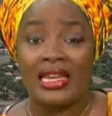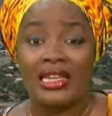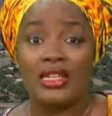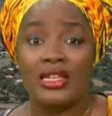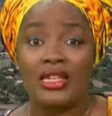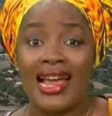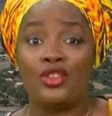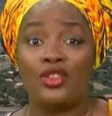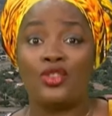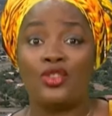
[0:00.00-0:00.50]

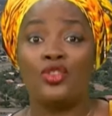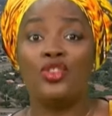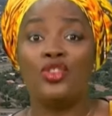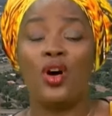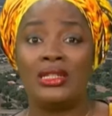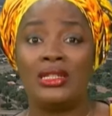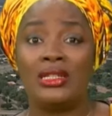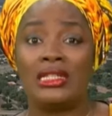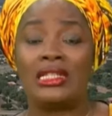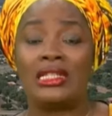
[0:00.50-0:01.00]
that do
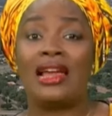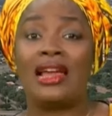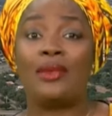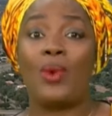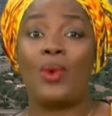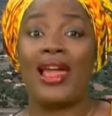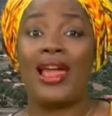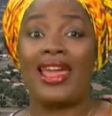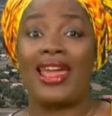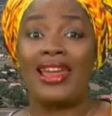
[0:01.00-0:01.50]
not
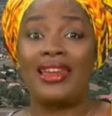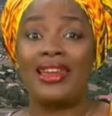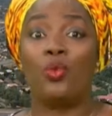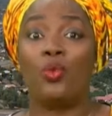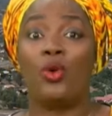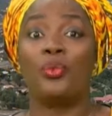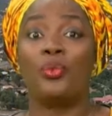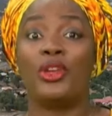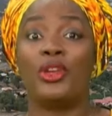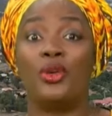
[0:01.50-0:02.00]
understand why
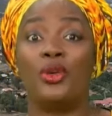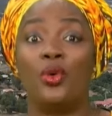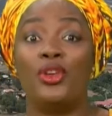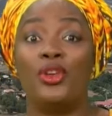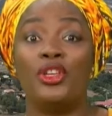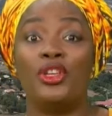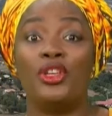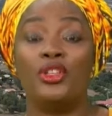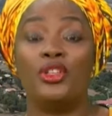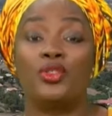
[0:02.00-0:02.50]
anyone will go
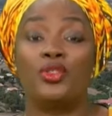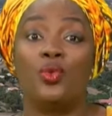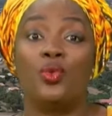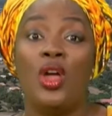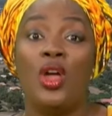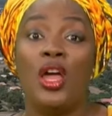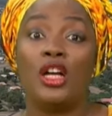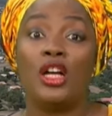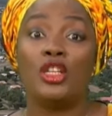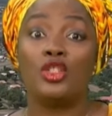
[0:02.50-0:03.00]
into
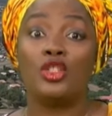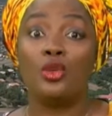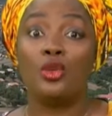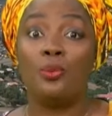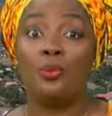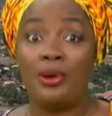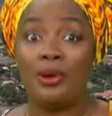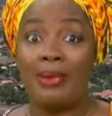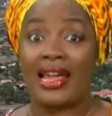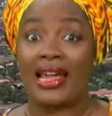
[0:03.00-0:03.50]
a
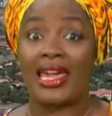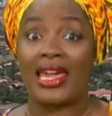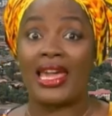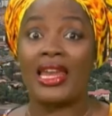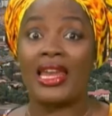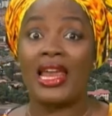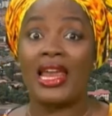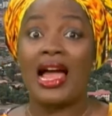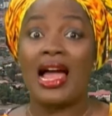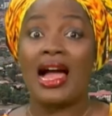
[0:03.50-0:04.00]

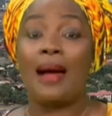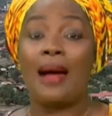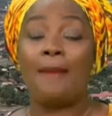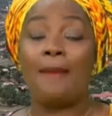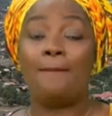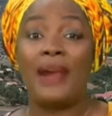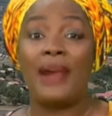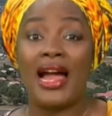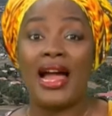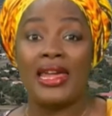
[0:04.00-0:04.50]
supermarket
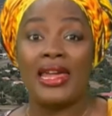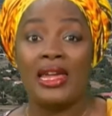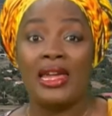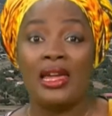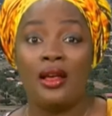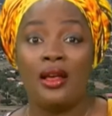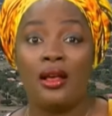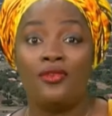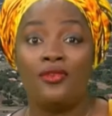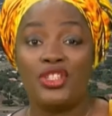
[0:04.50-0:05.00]
and buy
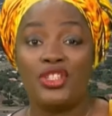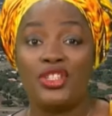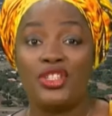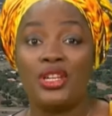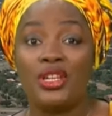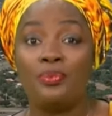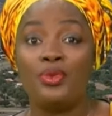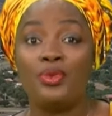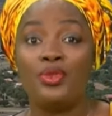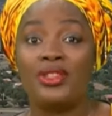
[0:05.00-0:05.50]

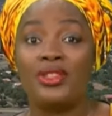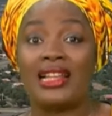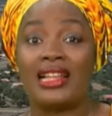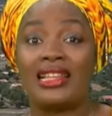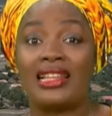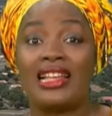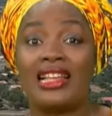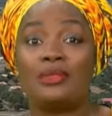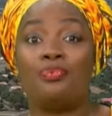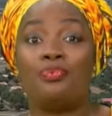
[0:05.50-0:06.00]
vegetables
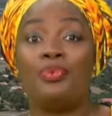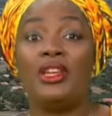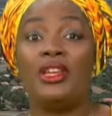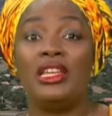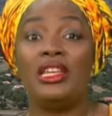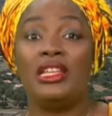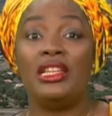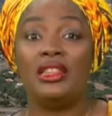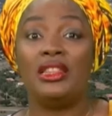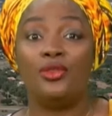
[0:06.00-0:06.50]
that has
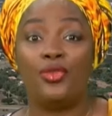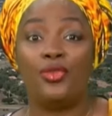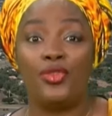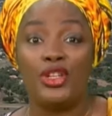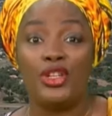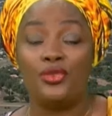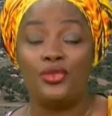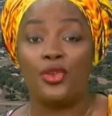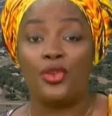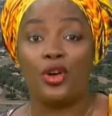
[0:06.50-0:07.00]
been in the
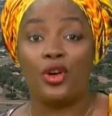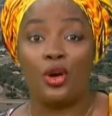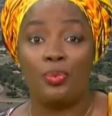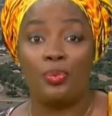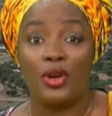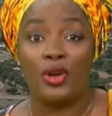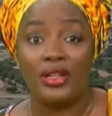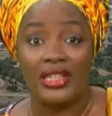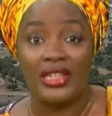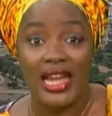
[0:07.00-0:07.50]
fridge for a
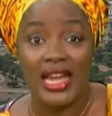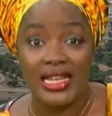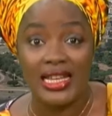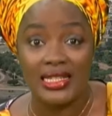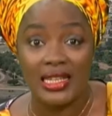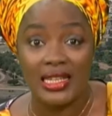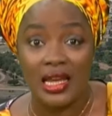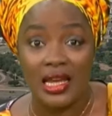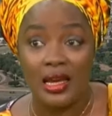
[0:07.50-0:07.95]
couple of days.